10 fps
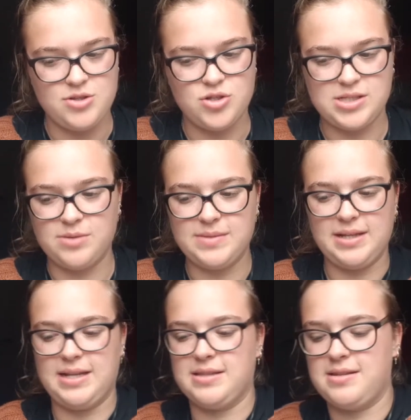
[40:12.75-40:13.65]
just
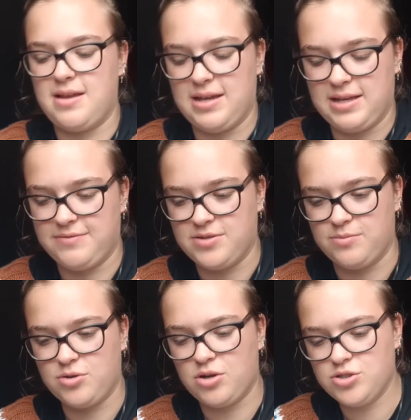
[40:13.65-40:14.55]
something that gives
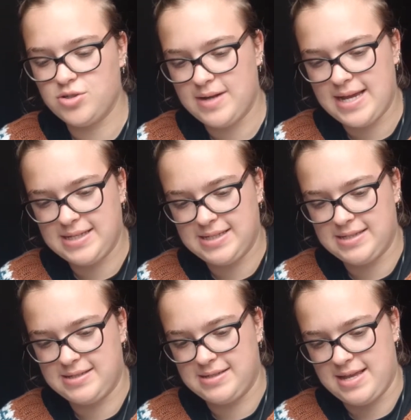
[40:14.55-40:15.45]
some
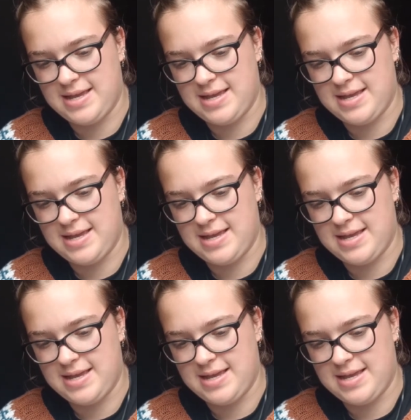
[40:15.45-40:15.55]
contrasts.